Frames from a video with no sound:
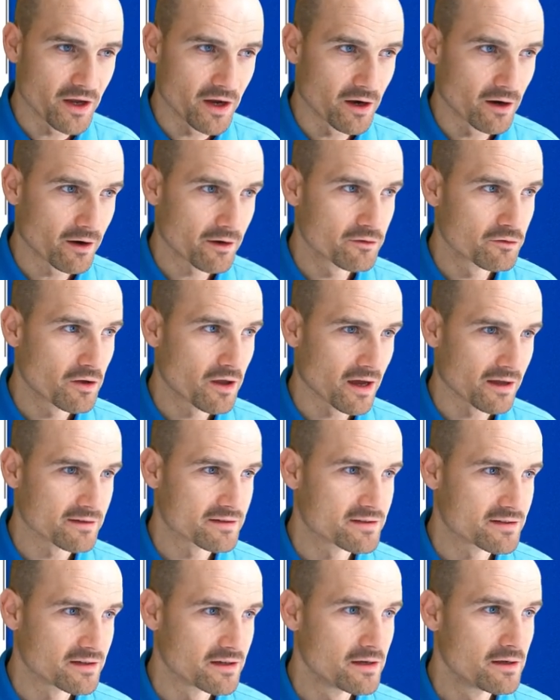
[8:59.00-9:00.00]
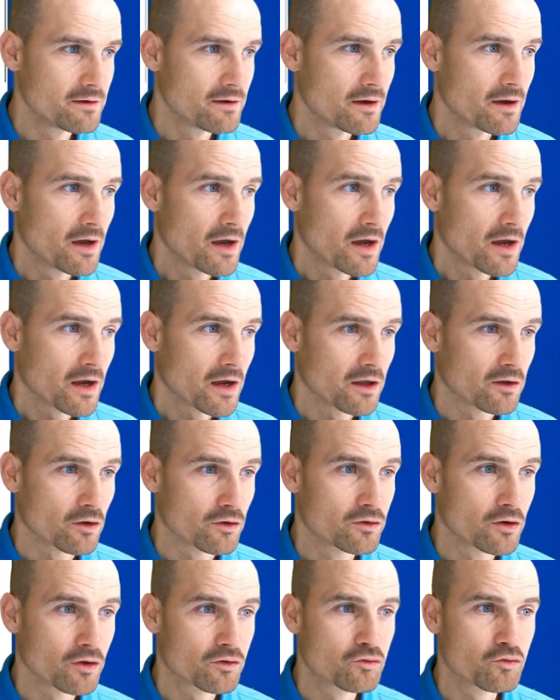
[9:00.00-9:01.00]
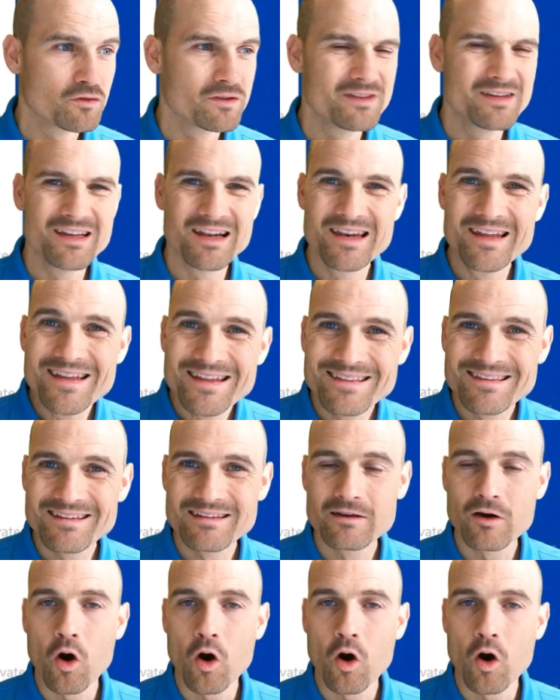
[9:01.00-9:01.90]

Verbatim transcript: here, as you can see, in order to delete